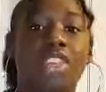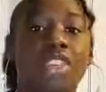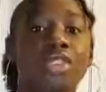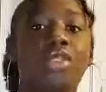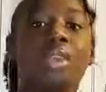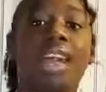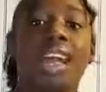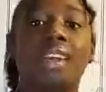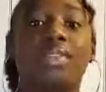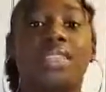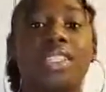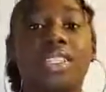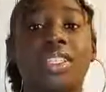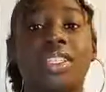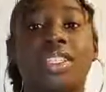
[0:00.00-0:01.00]
You have
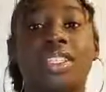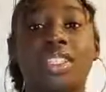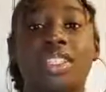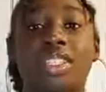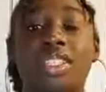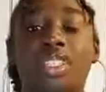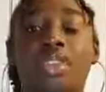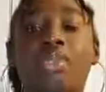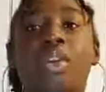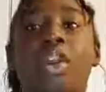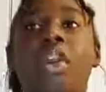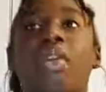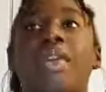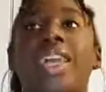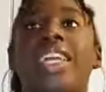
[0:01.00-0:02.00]
the decision. You
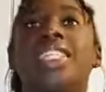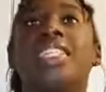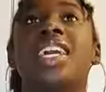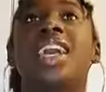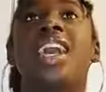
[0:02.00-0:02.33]
always